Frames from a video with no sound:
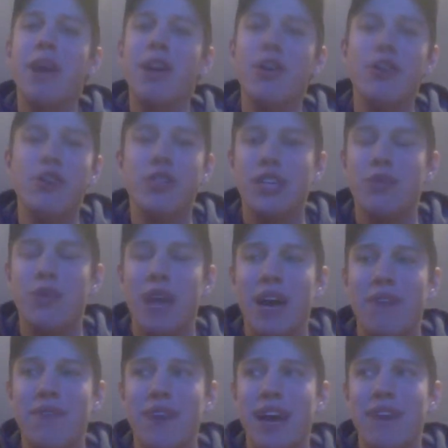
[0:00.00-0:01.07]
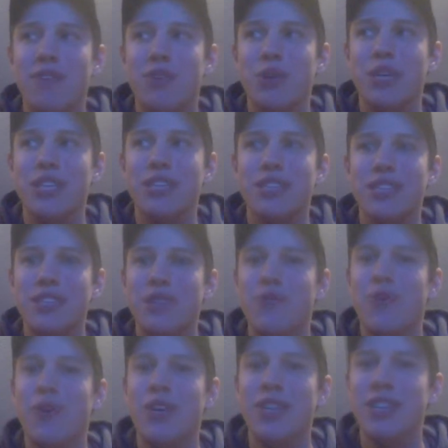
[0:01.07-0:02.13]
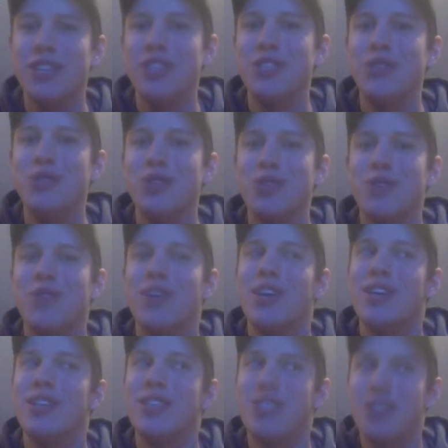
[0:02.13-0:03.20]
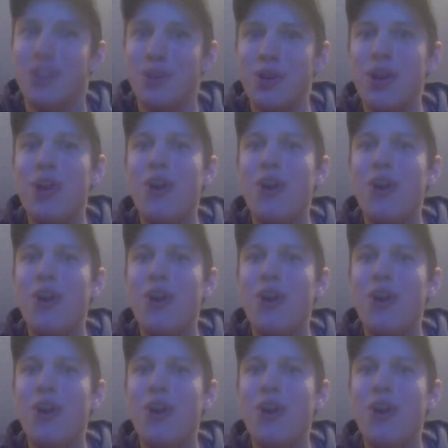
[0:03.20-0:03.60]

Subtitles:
I know you said we had 5 twists, and you've only done 2 so far, so